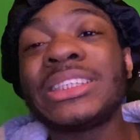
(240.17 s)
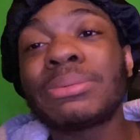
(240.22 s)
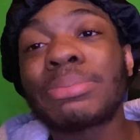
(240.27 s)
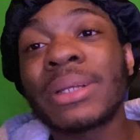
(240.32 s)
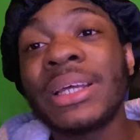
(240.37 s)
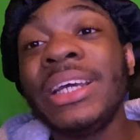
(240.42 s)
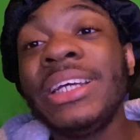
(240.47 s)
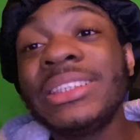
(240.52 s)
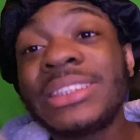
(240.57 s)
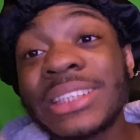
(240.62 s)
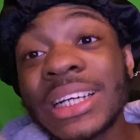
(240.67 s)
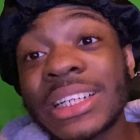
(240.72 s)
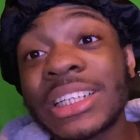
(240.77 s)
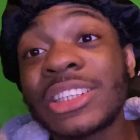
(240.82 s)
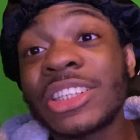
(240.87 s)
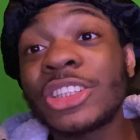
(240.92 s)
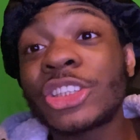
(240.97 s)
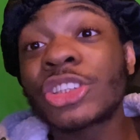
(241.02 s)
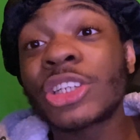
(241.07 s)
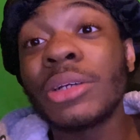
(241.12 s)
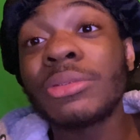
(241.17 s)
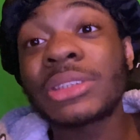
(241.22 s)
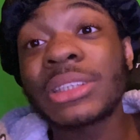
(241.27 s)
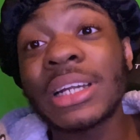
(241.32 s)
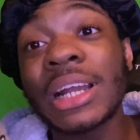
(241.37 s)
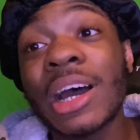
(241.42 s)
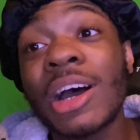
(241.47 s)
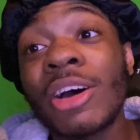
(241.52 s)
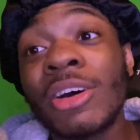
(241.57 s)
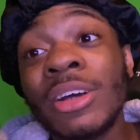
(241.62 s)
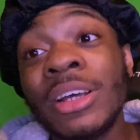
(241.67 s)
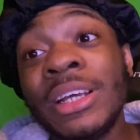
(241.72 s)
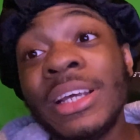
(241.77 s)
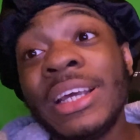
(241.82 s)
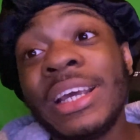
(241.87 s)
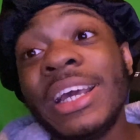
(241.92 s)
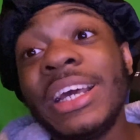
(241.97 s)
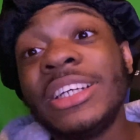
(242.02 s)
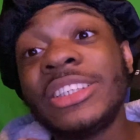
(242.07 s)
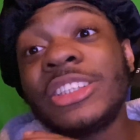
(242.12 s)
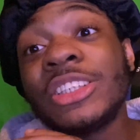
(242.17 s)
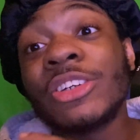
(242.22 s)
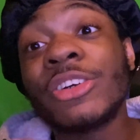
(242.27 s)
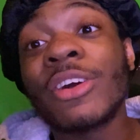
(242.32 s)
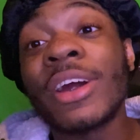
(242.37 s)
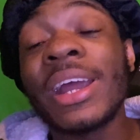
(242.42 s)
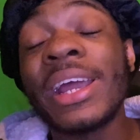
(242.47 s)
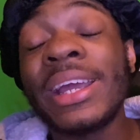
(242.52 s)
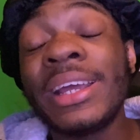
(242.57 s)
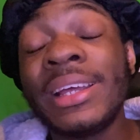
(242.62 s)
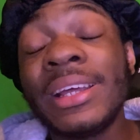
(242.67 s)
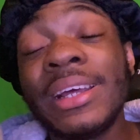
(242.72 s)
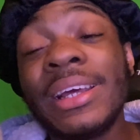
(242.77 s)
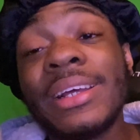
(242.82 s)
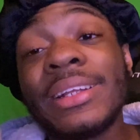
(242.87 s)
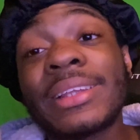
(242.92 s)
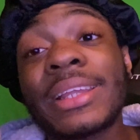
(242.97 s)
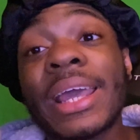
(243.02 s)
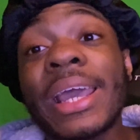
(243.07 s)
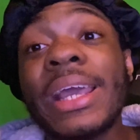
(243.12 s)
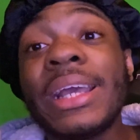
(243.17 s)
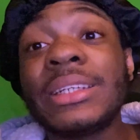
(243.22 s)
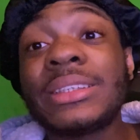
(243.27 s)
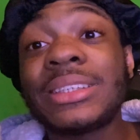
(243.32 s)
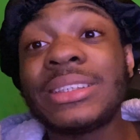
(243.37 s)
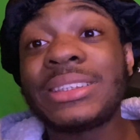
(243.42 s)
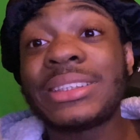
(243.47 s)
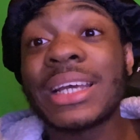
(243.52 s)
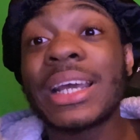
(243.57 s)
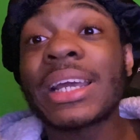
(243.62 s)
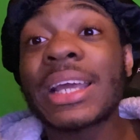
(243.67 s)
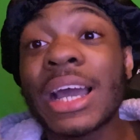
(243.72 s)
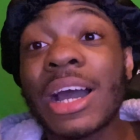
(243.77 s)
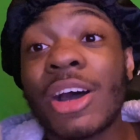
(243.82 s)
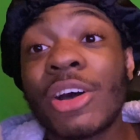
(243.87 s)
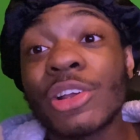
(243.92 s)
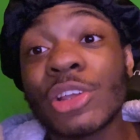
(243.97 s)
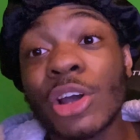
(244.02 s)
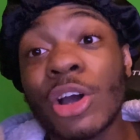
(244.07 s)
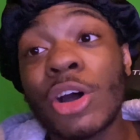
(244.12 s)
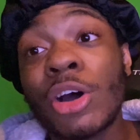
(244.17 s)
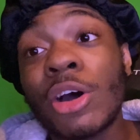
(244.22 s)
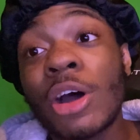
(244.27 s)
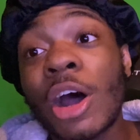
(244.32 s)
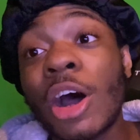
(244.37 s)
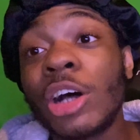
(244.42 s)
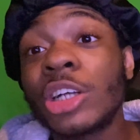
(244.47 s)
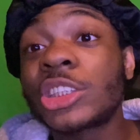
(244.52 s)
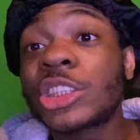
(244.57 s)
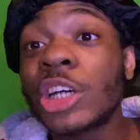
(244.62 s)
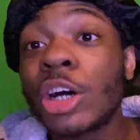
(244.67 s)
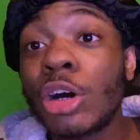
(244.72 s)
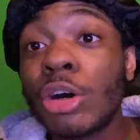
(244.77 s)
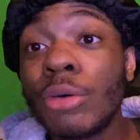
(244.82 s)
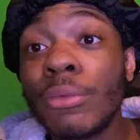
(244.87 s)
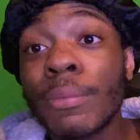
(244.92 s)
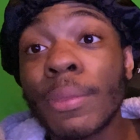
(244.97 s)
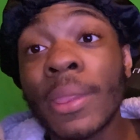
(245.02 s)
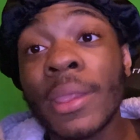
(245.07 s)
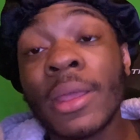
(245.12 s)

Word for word: Please check the description out. It's a great thing to check out, y'all. Also,